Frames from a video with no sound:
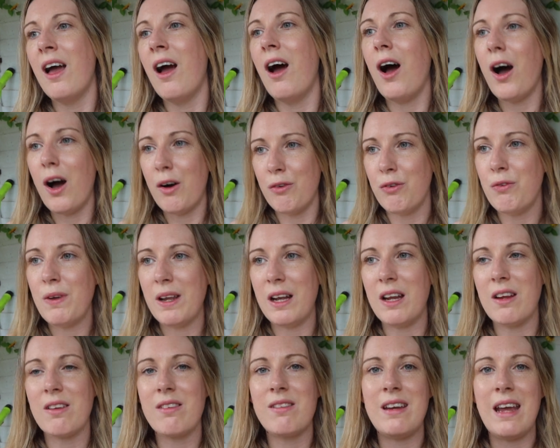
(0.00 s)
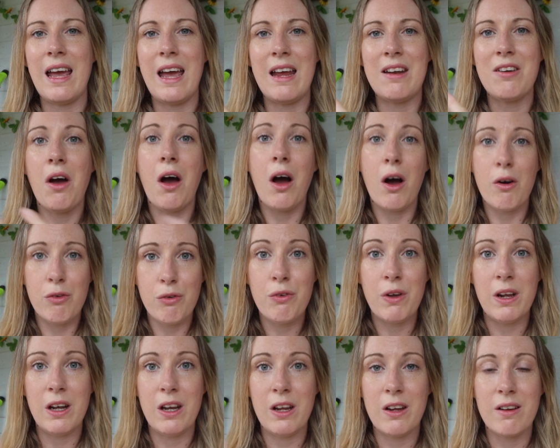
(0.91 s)
half of it looks dead half of
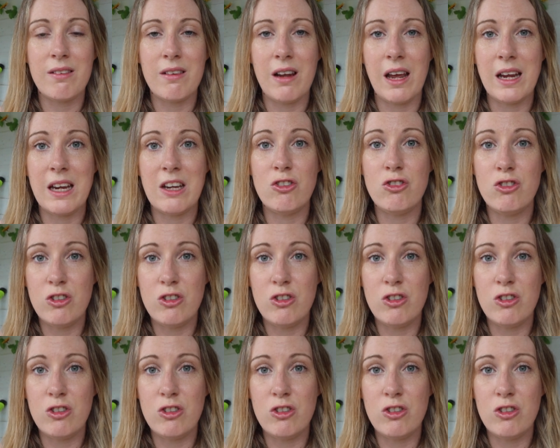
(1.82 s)
it looks like it's